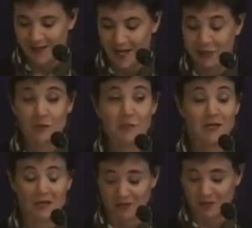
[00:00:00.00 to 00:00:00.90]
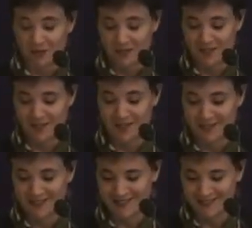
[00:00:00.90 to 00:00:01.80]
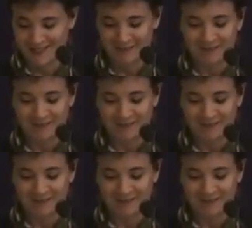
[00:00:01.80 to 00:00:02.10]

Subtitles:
Andrew is based in Austin, Texas.